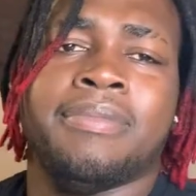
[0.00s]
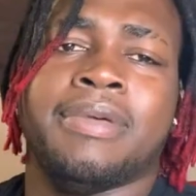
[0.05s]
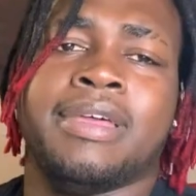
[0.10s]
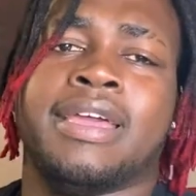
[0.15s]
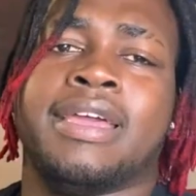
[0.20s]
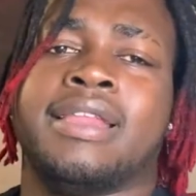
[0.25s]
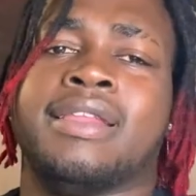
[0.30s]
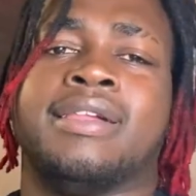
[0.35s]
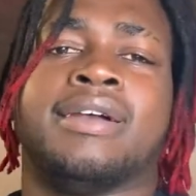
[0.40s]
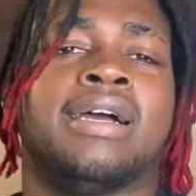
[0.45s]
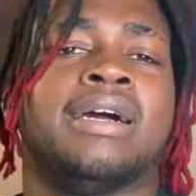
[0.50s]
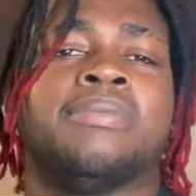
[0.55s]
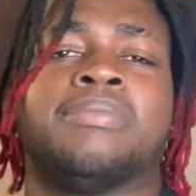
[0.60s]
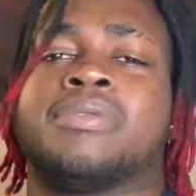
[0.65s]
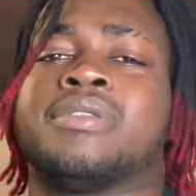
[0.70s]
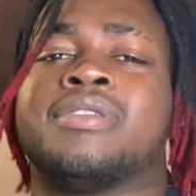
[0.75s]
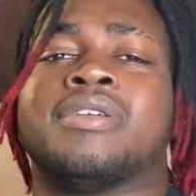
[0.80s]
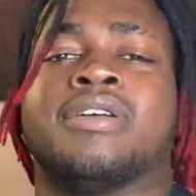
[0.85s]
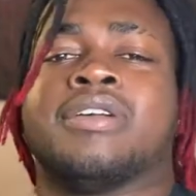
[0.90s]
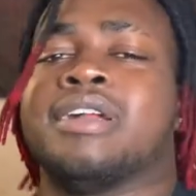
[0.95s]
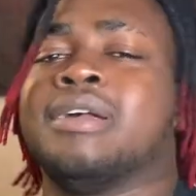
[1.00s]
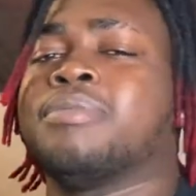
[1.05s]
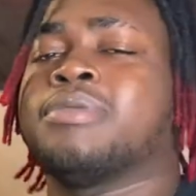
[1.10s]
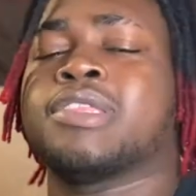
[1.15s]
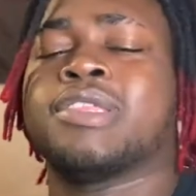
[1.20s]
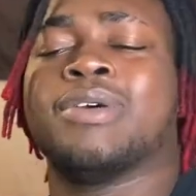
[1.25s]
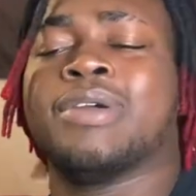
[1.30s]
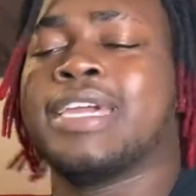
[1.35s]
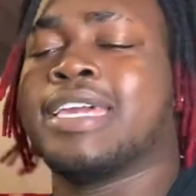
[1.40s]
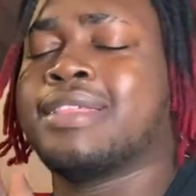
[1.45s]
Man, look, I'm sorry. I'm
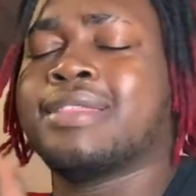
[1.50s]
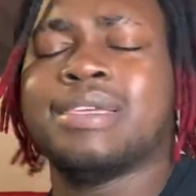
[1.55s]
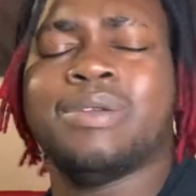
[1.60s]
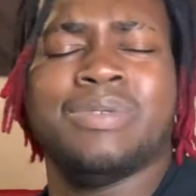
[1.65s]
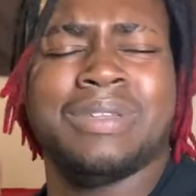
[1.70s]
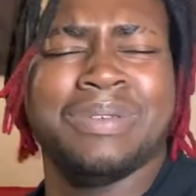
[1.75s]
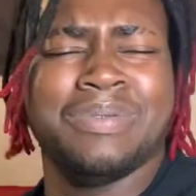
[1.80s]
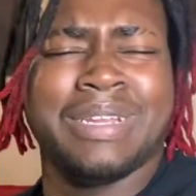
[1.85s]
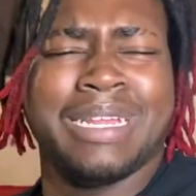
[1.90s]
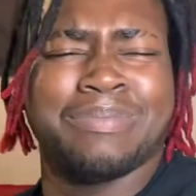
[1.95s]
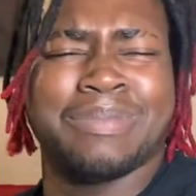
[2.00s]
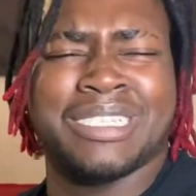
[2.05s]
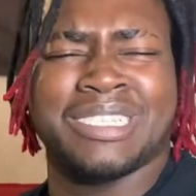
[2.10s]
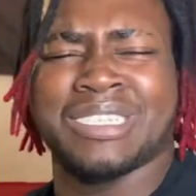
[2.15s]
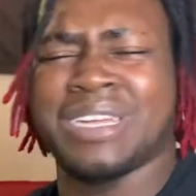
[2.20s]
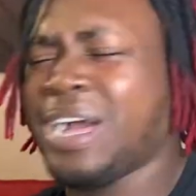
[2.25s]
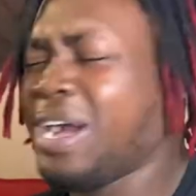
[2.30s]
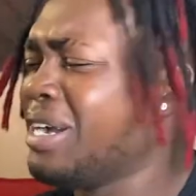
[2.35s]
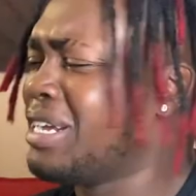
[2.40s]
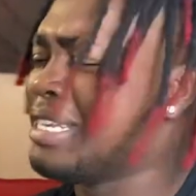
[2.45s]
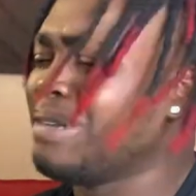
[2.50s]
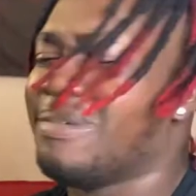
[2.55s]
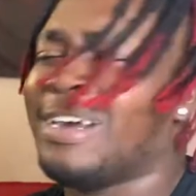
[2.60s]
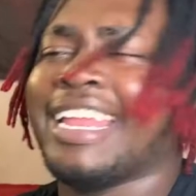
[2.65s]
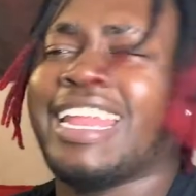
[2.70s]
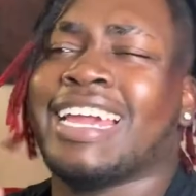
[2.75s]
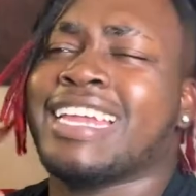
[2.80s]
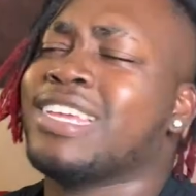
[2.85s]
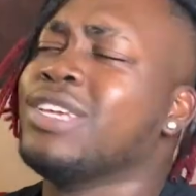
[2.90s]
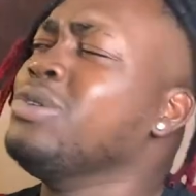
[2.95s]
so heavy. You know what I be talking
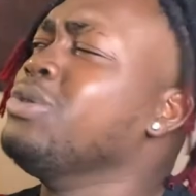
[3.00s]
about? Like,